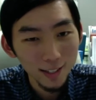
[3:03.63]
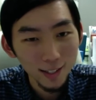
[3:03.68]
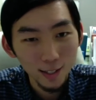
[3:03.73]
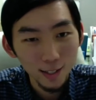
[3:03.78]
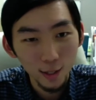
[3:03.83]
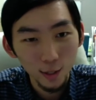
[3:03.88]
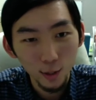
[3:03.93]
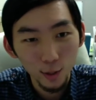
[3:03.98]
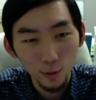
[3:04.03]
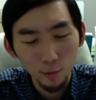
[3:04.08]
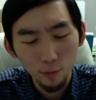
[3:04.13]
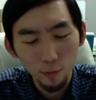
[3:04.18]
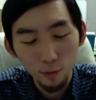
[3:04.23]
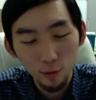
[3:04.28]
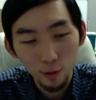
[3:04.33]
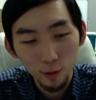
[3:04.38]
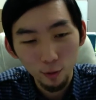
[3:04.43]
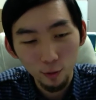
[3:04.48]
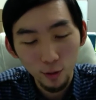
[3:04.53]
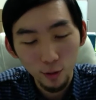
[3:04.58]
so
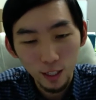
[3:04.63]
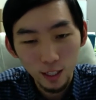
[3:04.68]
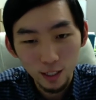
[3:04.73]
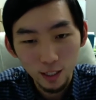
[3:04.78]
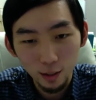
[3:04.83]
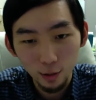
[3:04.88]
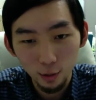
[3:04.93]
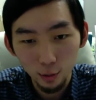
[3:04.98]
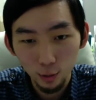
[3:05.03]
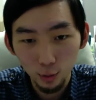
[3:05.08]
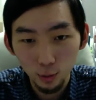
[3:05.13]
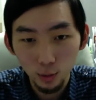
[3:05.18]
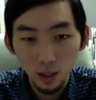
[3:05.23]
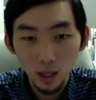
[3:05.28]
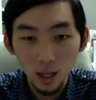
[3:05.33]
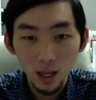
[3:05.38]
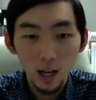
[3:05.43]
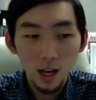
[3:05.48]
feel free to